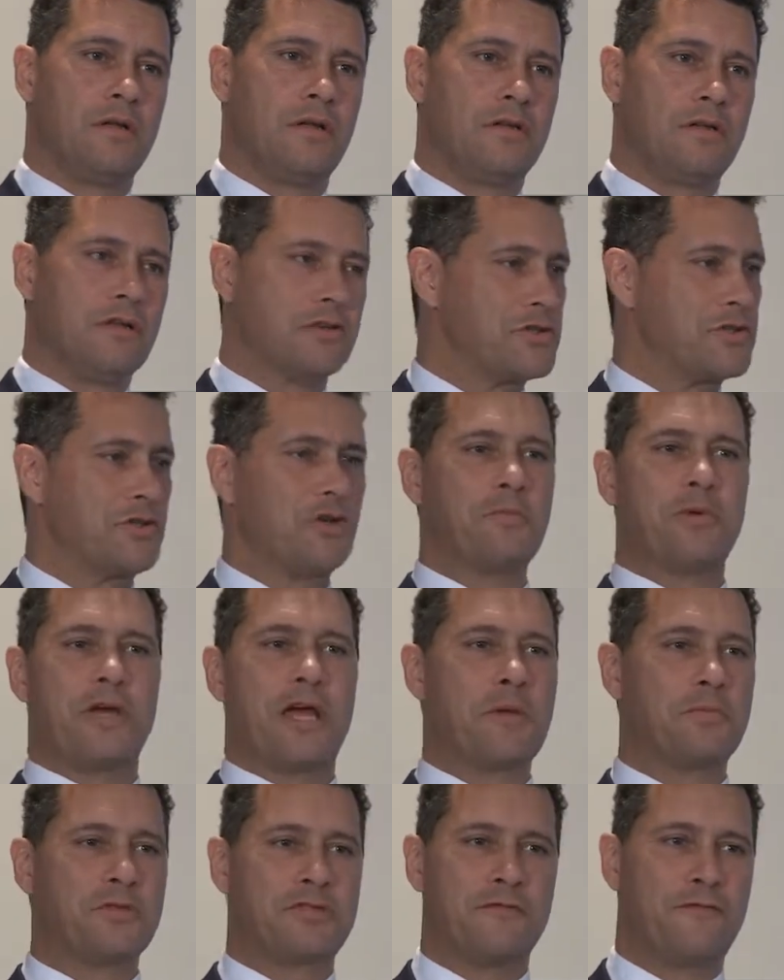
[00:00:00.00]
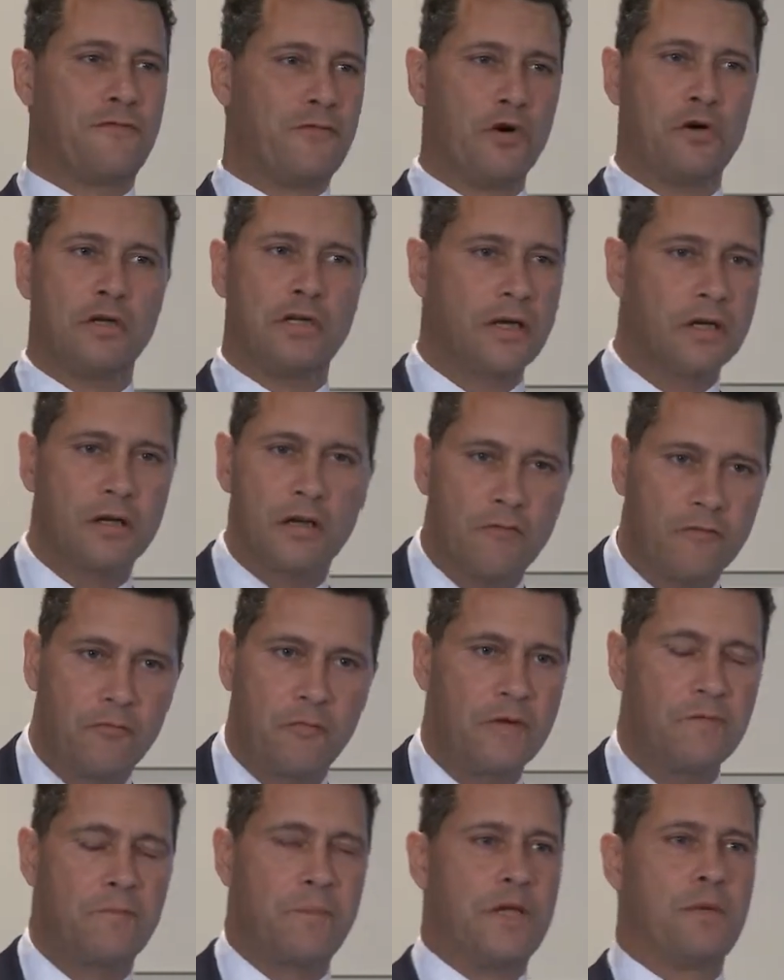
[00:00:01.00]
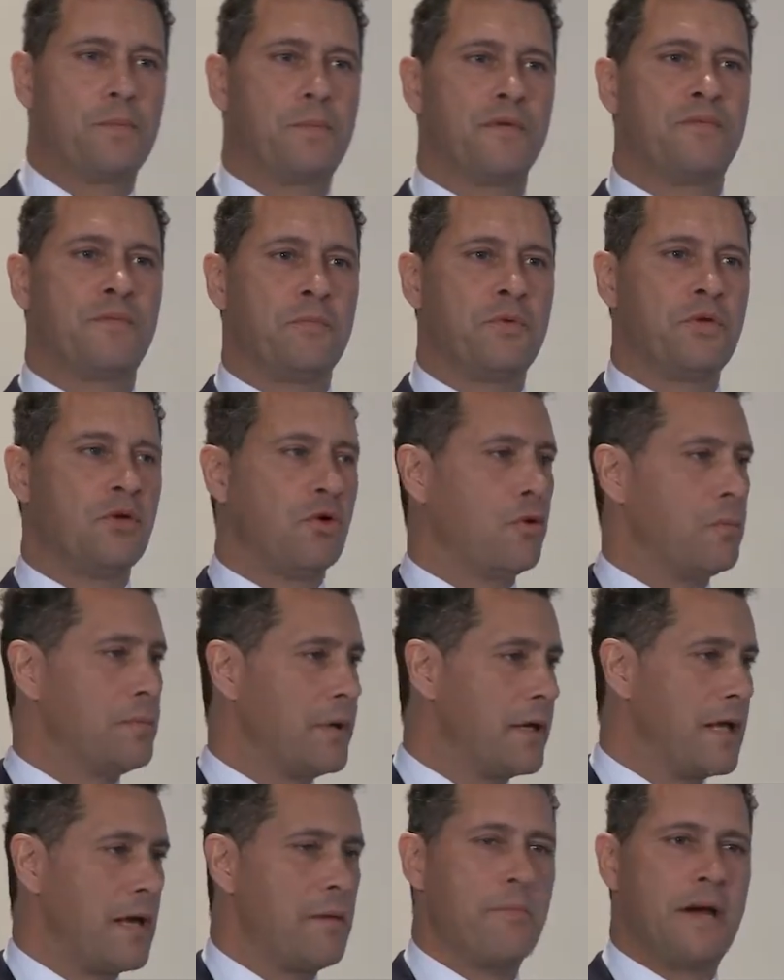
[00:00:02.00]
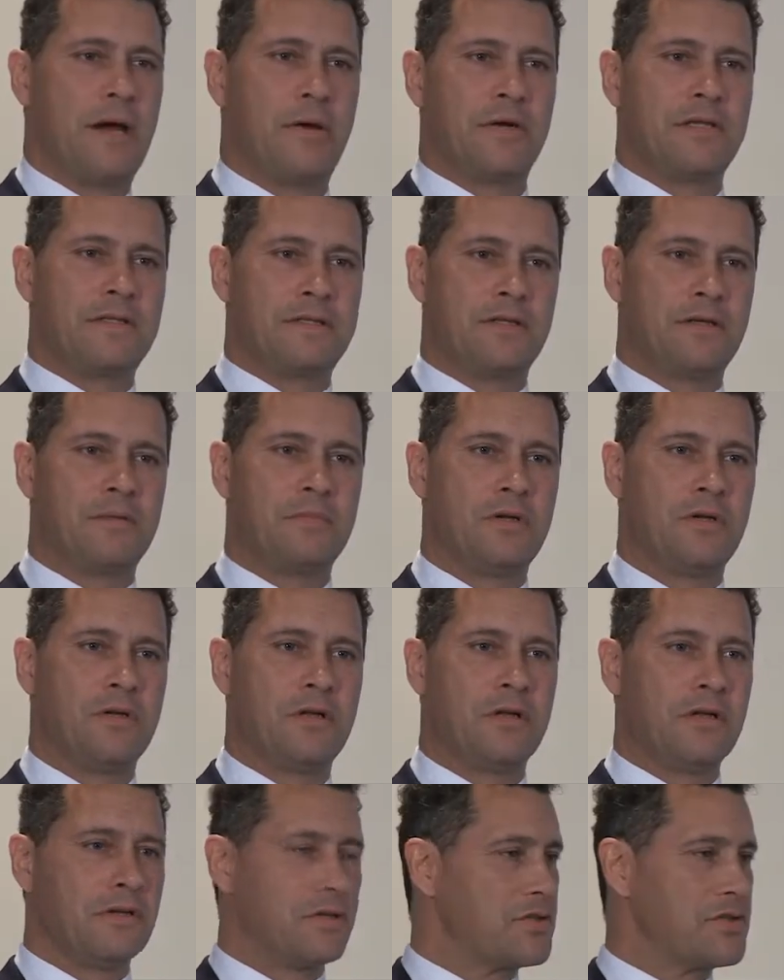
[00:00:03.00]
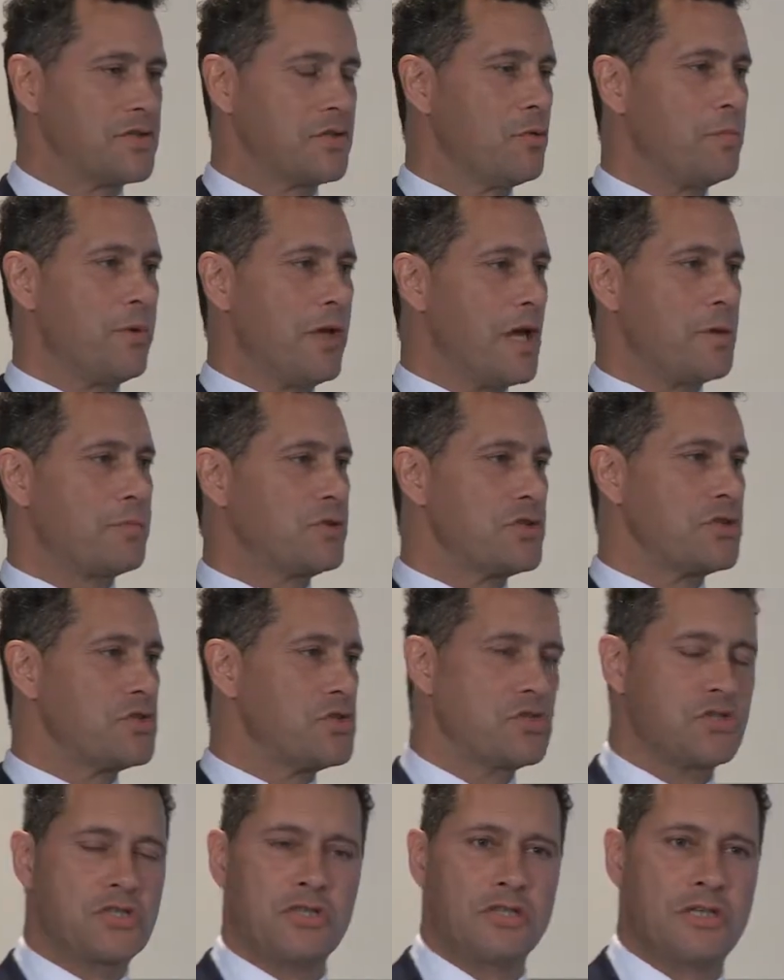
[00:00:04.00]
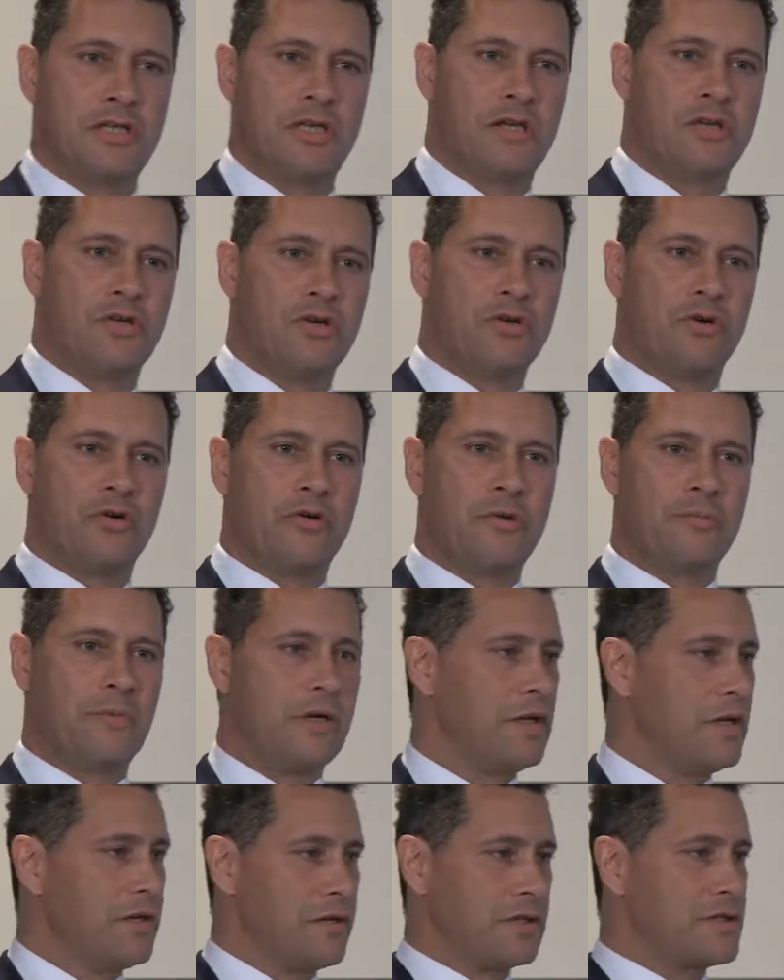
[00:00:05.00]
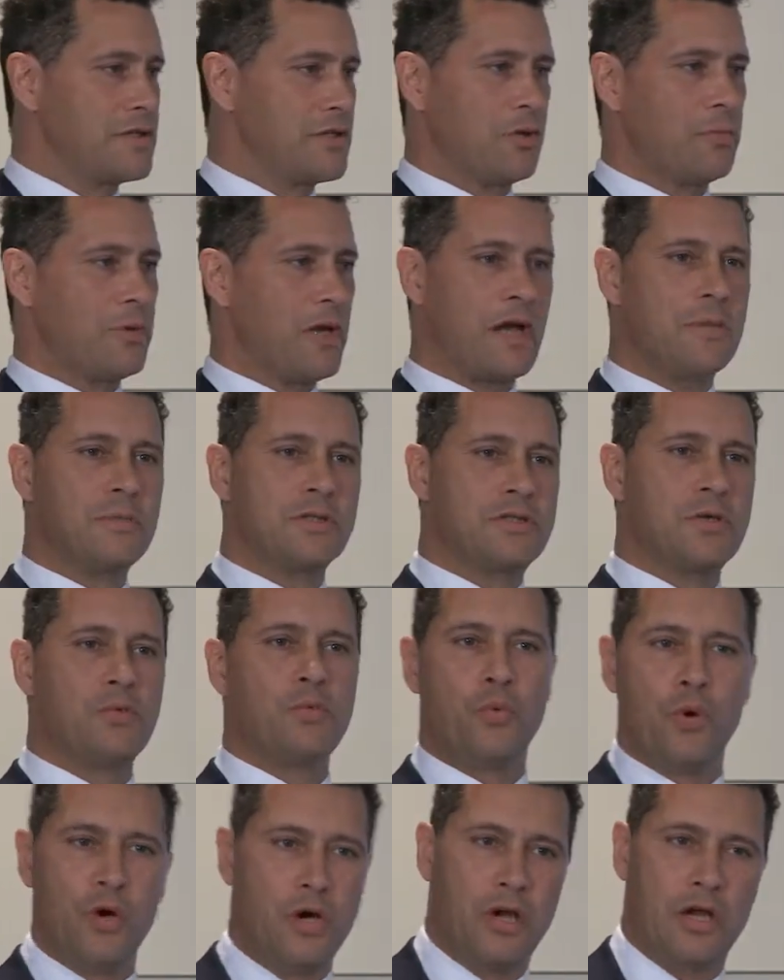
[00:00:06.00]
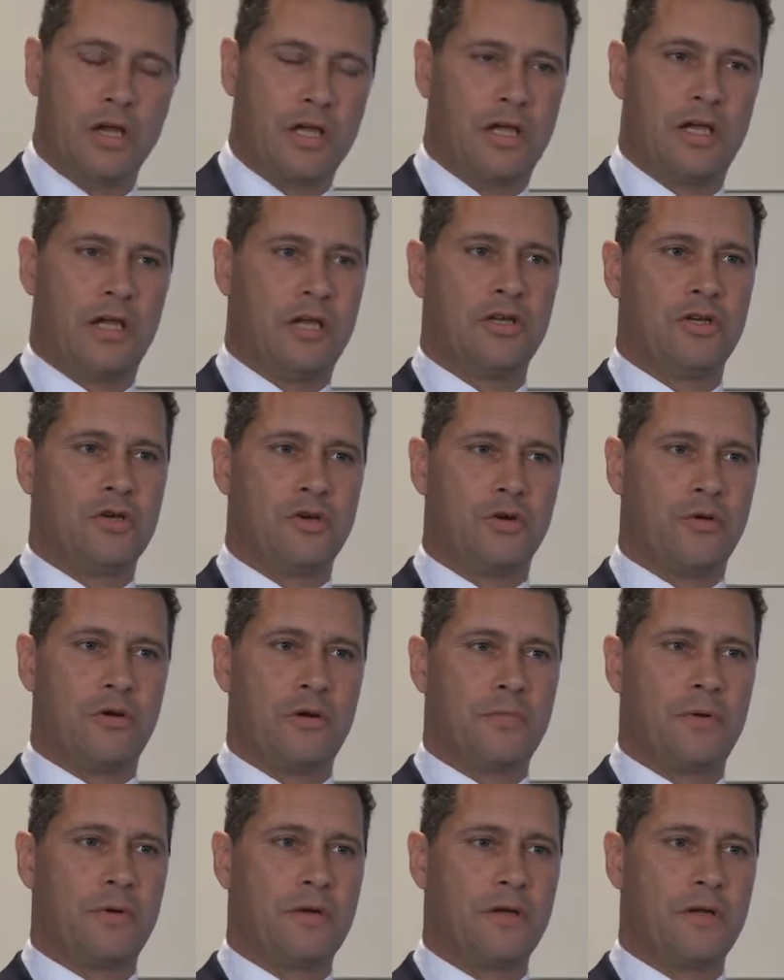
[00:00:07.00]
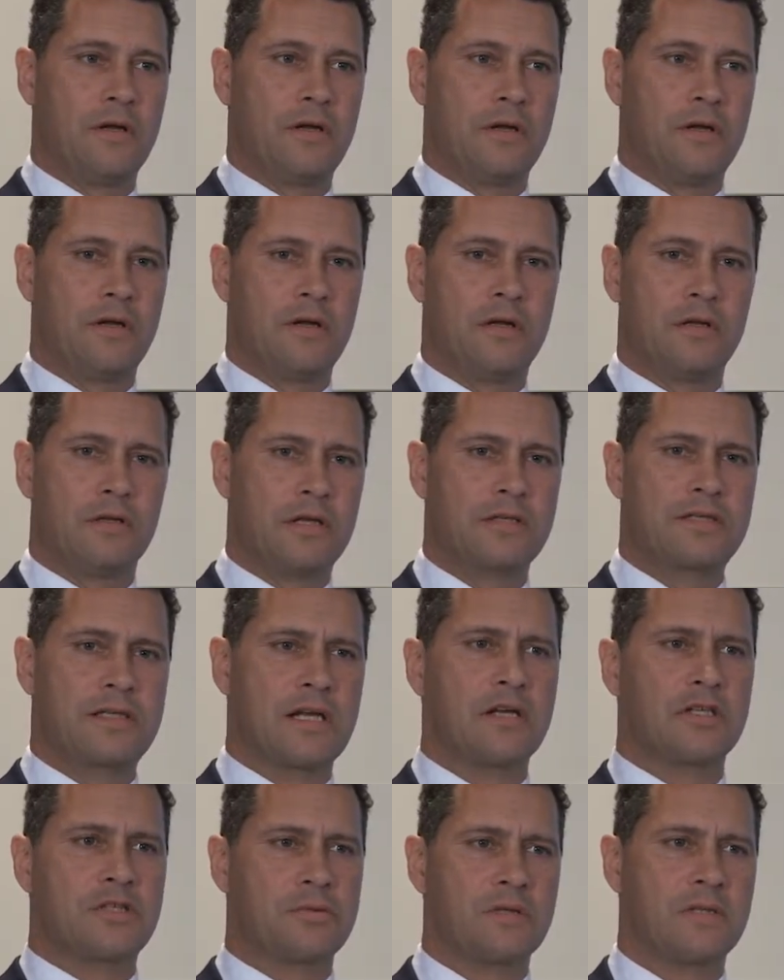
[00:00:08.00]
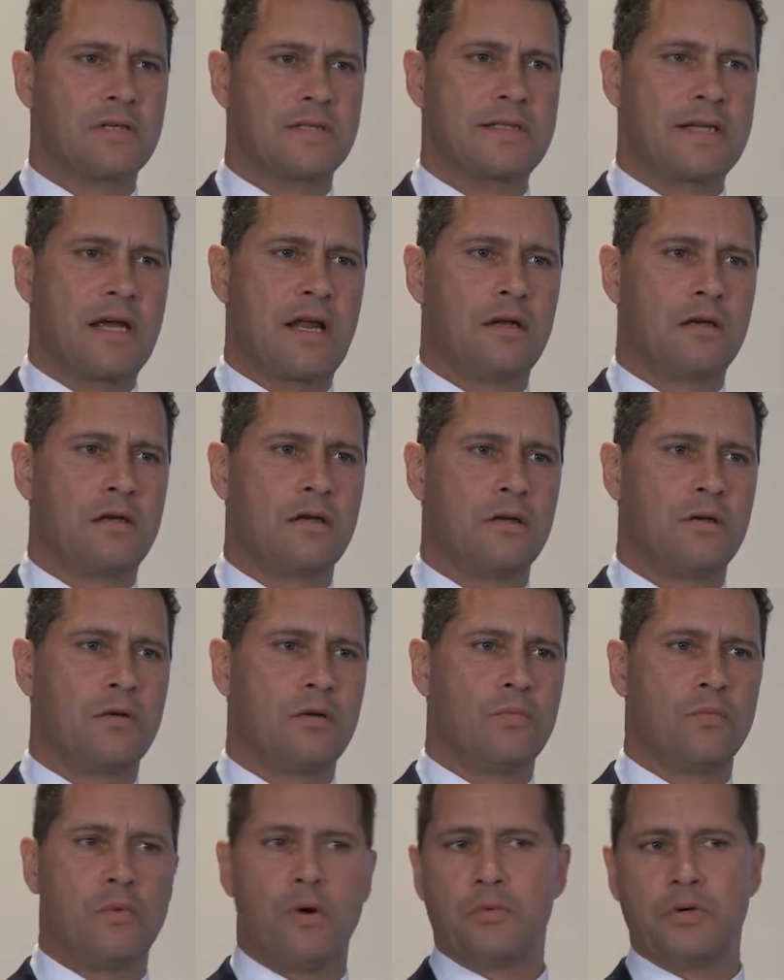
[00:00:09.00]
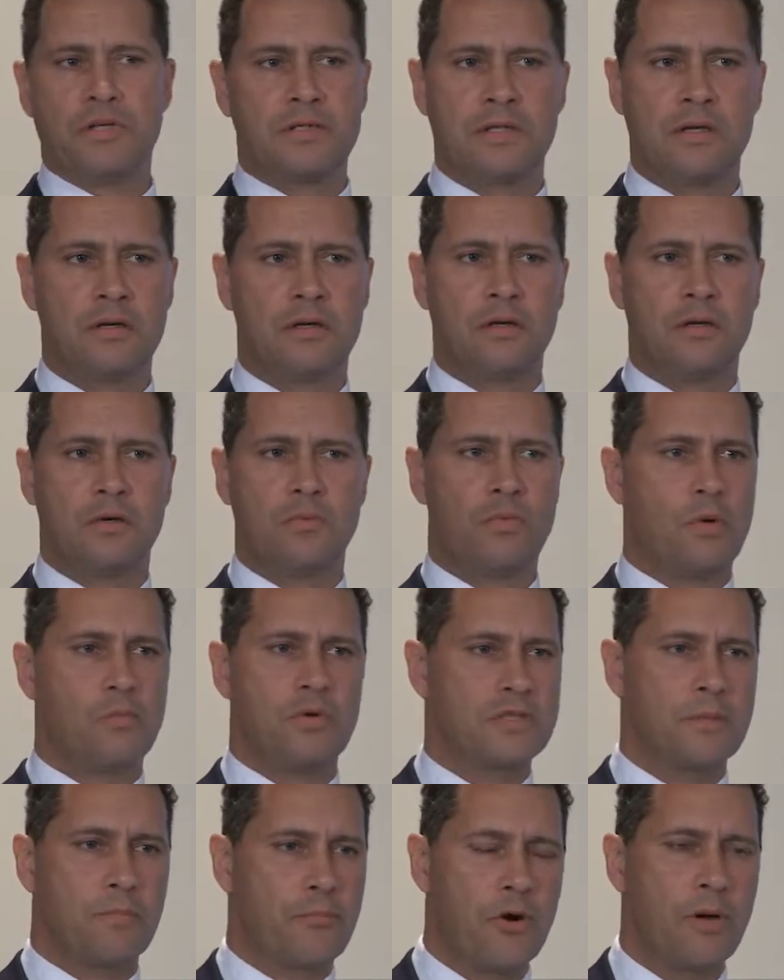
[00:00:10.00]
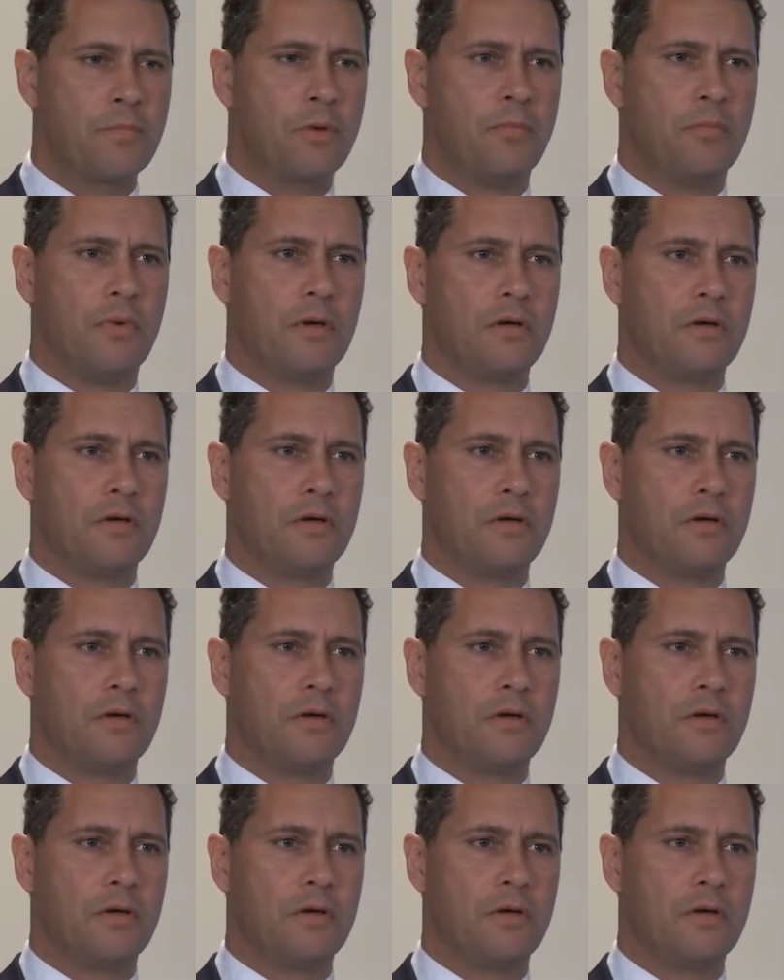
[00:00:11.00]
they'll still be able to fall in love with people from Europe and get married to them, they'll still be able to study in Europe, they'll still be able to work in Europe, they'll start to understand what was the problem.